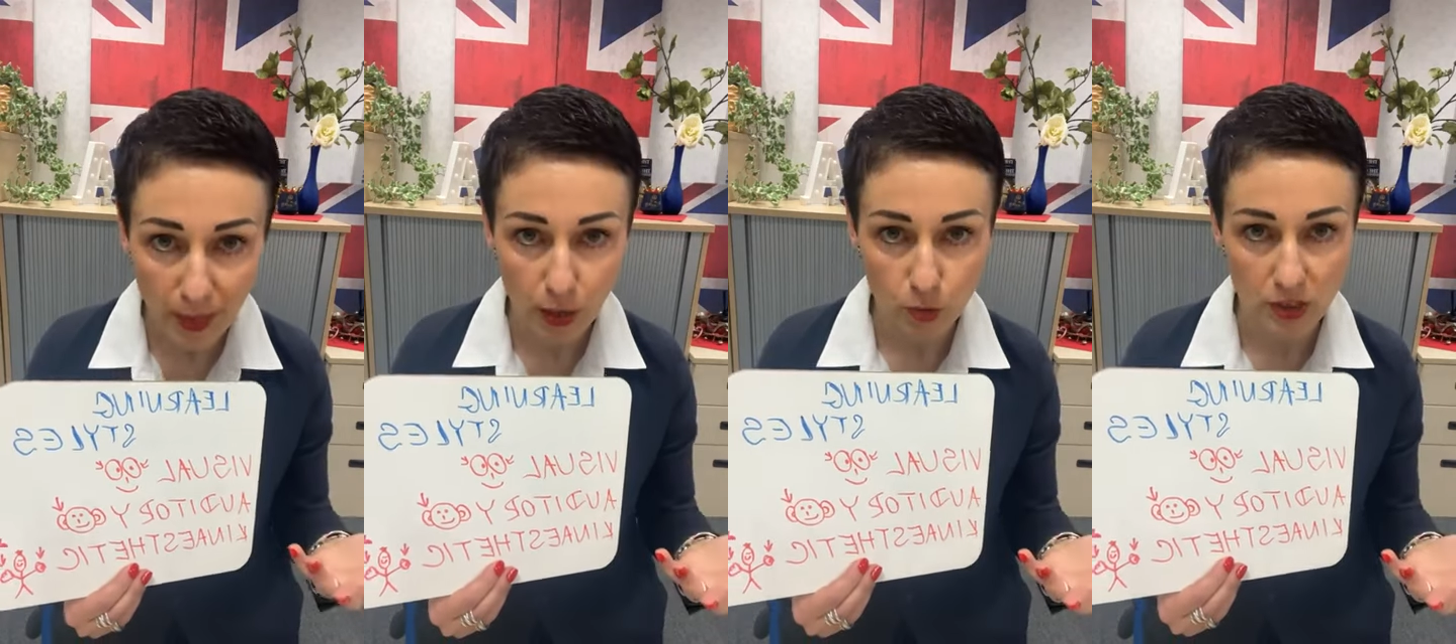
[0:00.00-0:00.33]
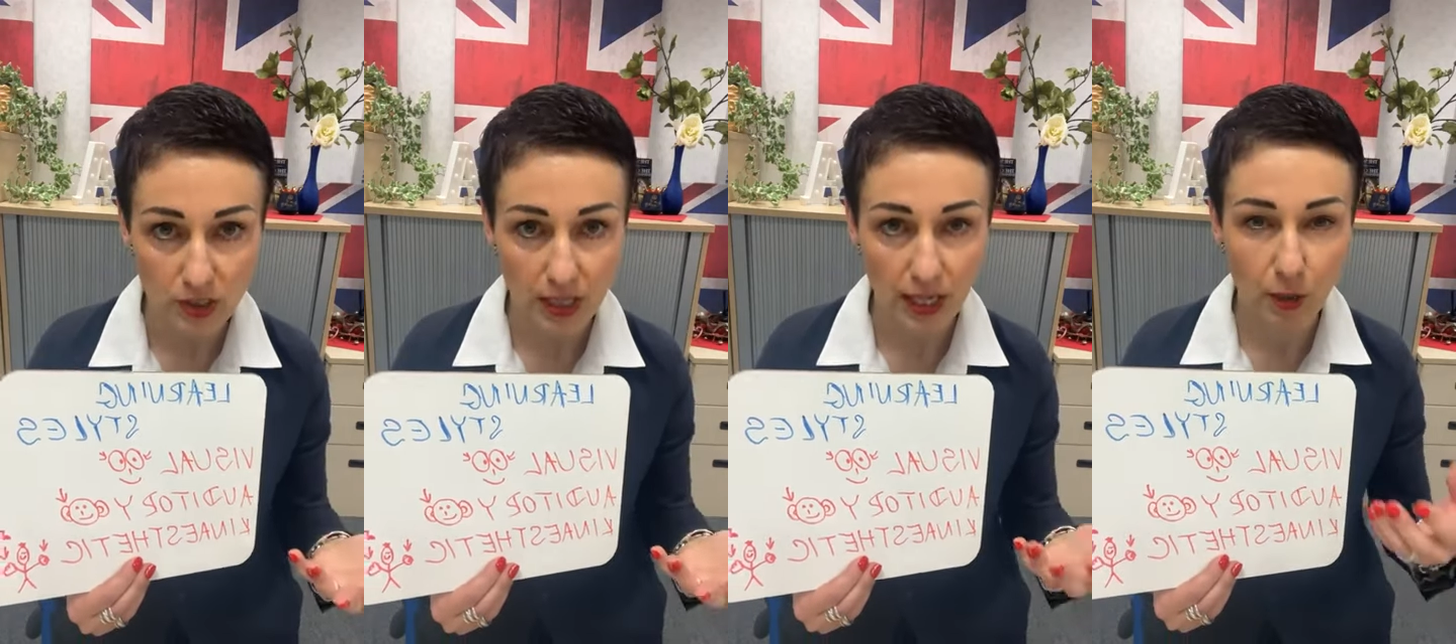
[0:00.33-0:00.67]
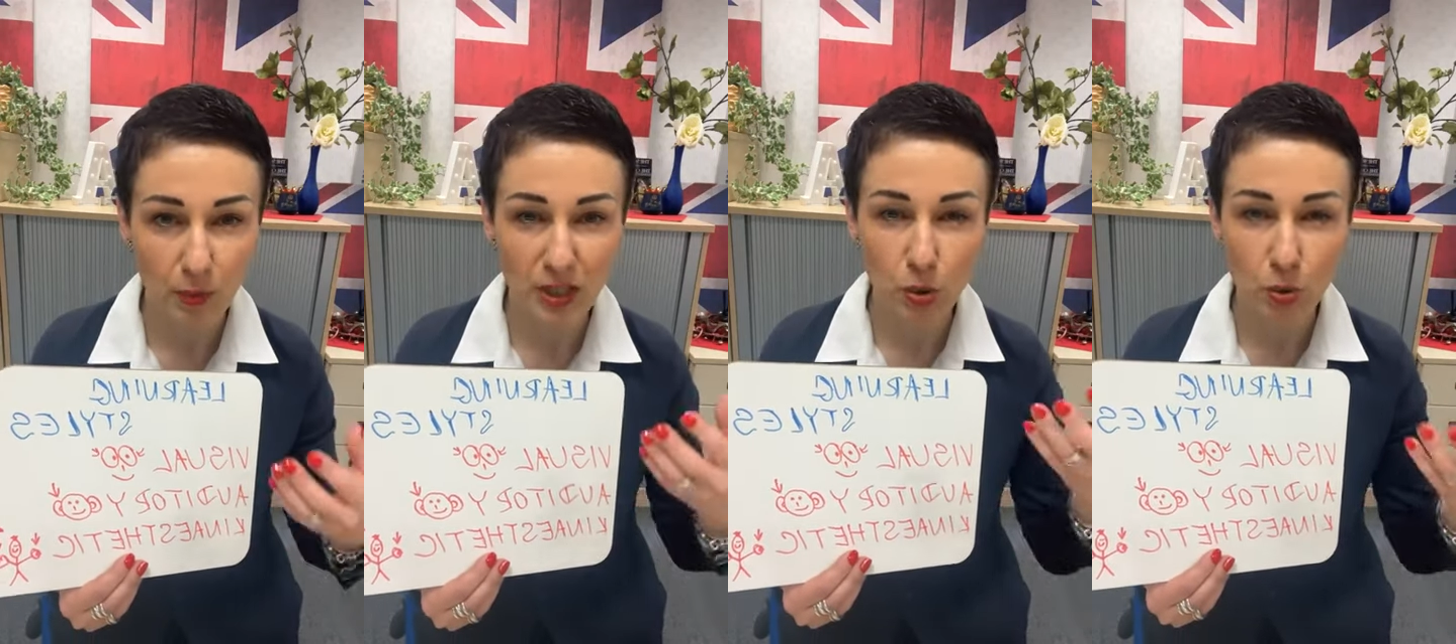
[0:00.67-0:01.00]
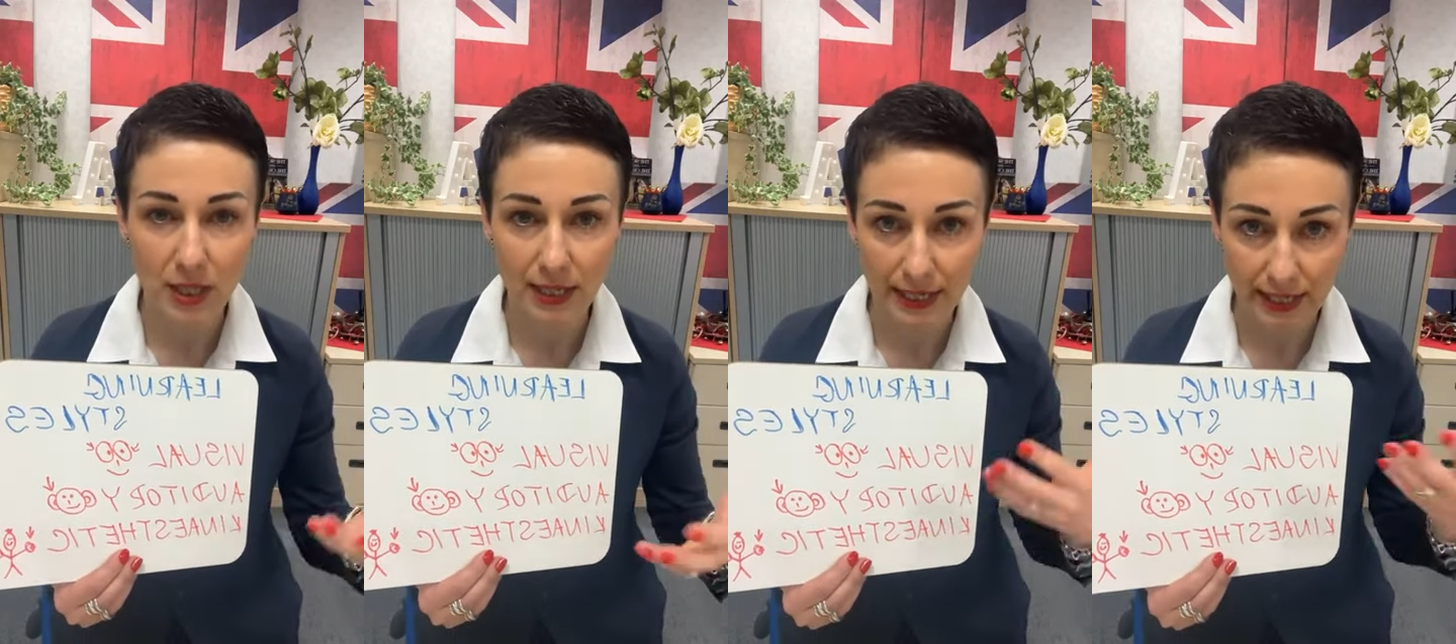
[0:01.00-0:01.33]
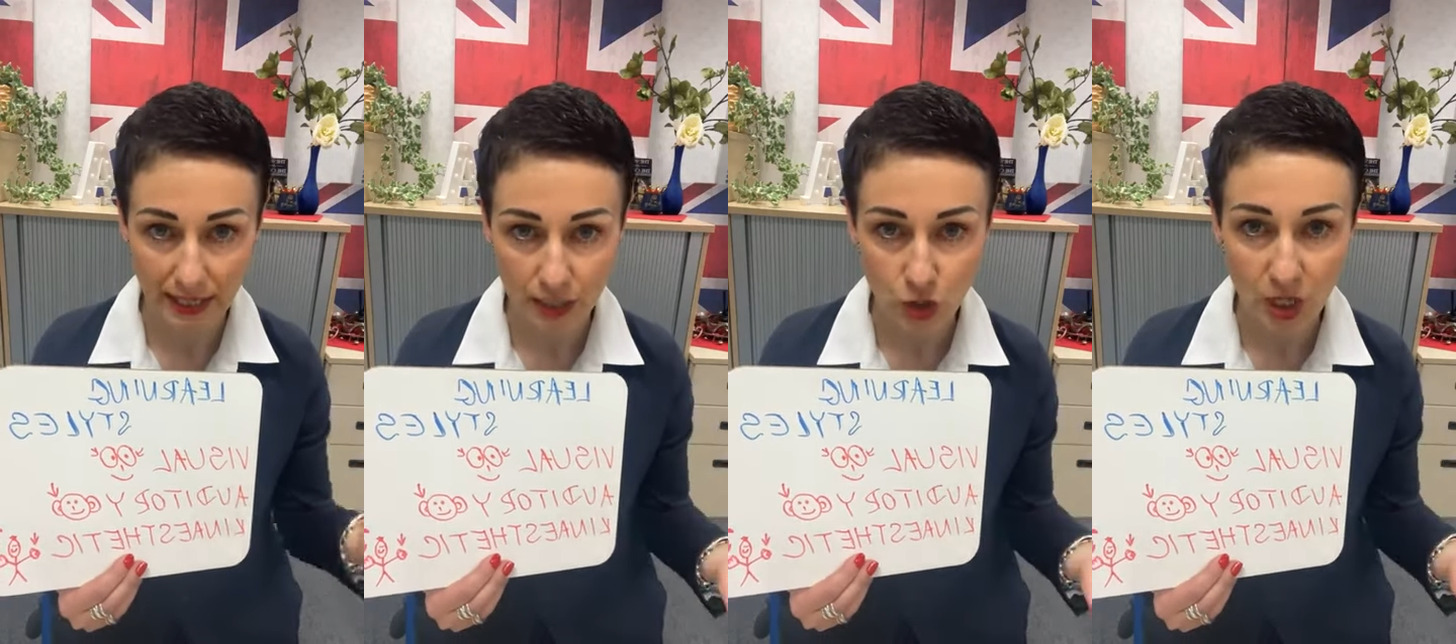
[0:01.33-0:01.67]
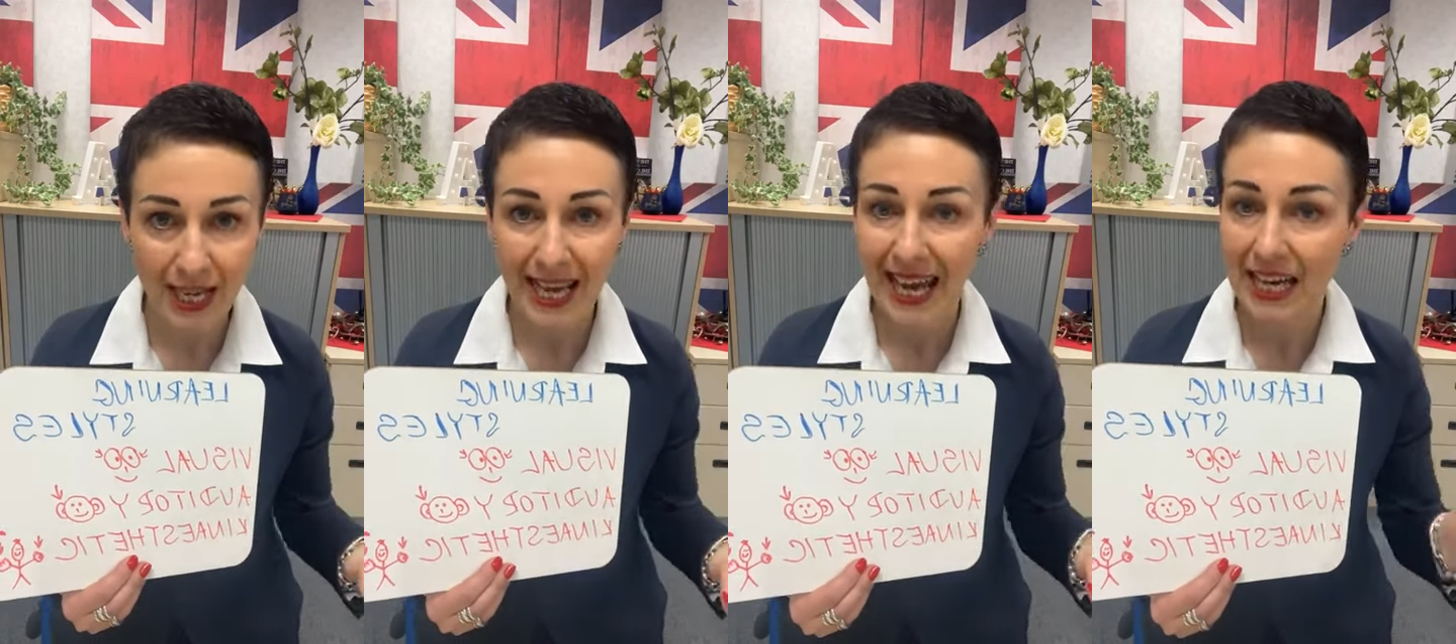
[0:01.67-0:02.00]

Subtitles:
about it, like when you learn English,